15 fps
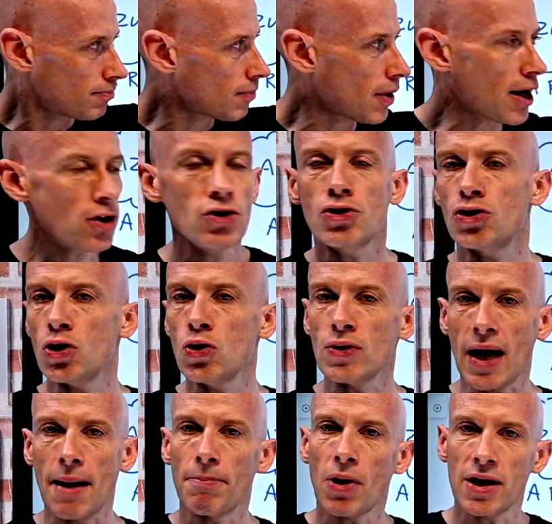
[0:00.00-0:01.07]
I could do
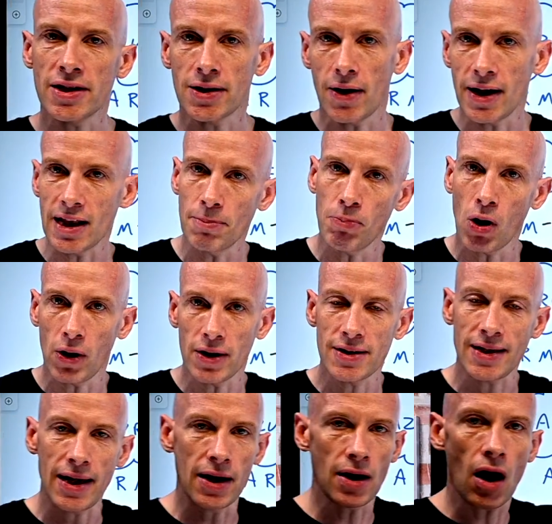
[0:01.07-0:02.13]
that by assigning the
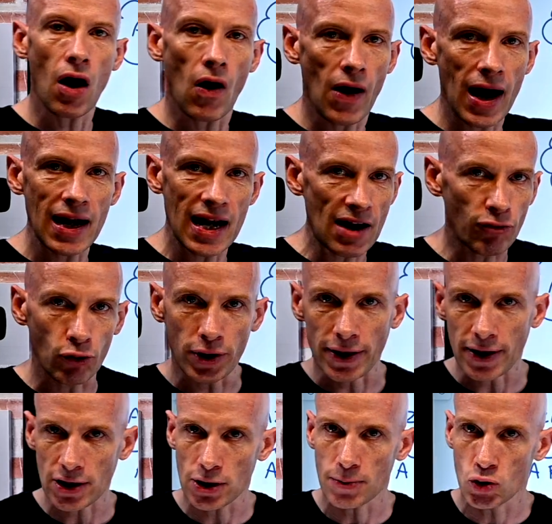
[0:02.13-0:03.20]
policy at a higher level than the
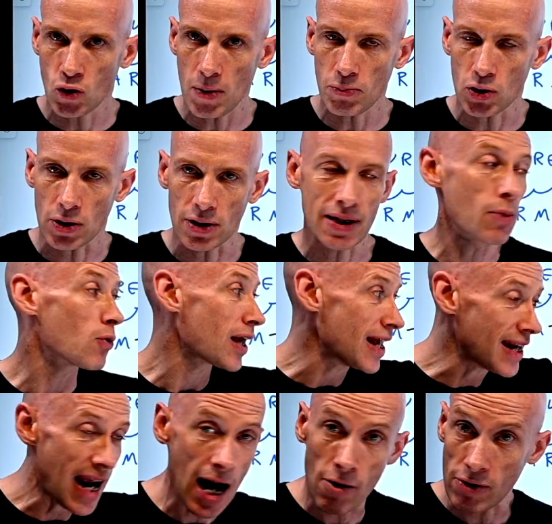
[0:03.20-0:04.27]
subscriptions, and it will get
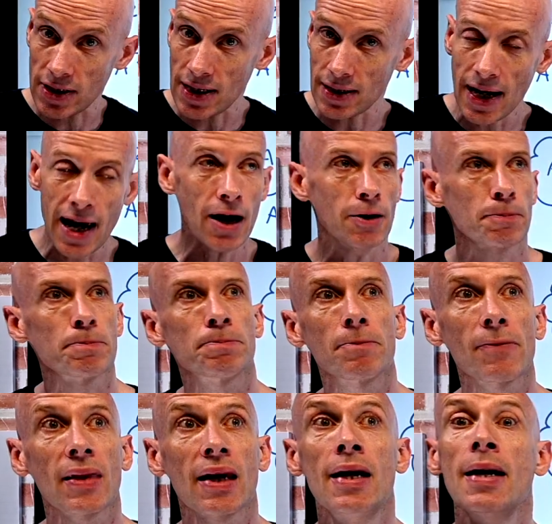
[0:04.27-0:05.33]
inherited down.
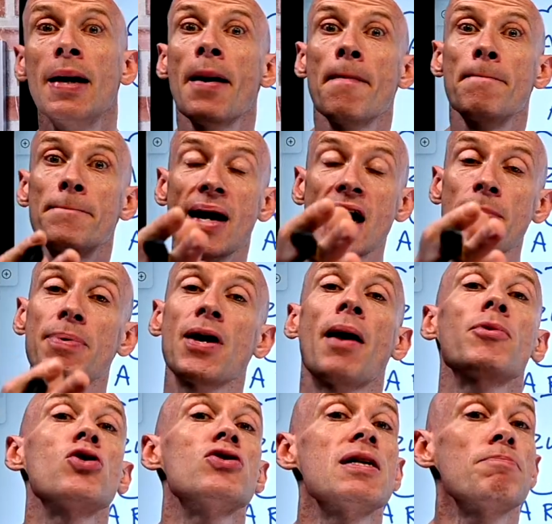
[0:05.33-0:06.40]
Maybe I'm
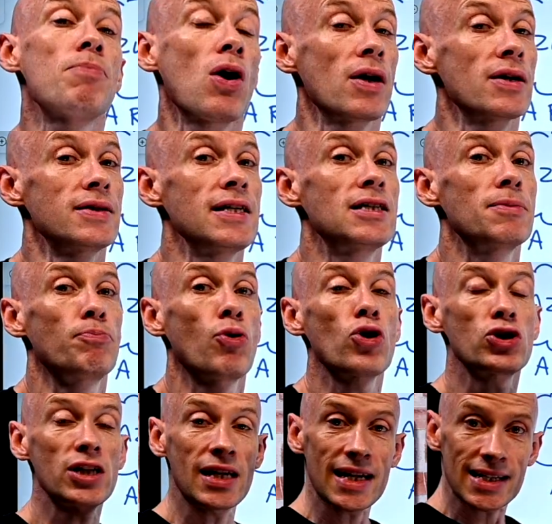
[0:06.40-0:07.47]
using policy to push
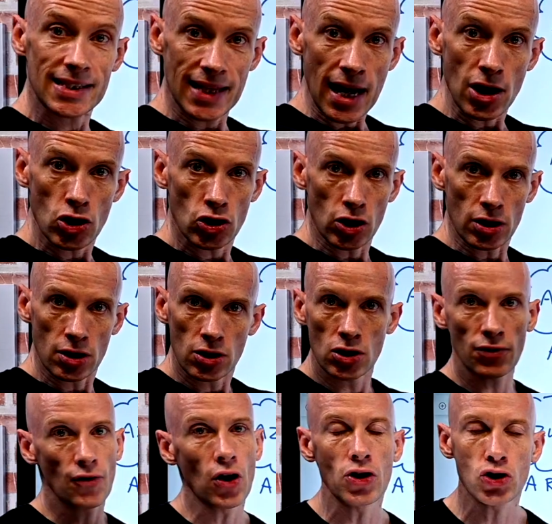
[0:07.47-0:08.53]
an extension to
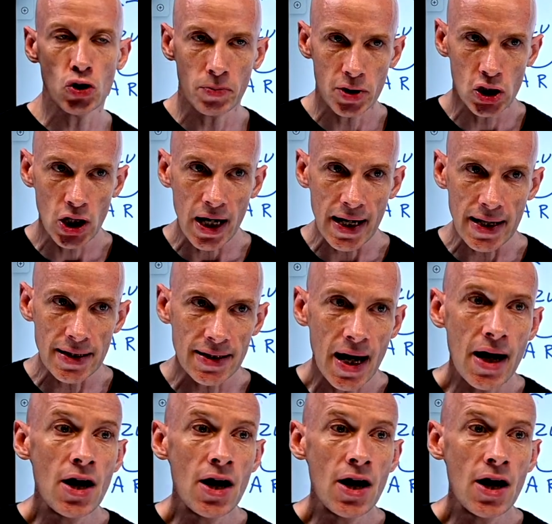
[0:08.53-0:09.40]
virtual machines.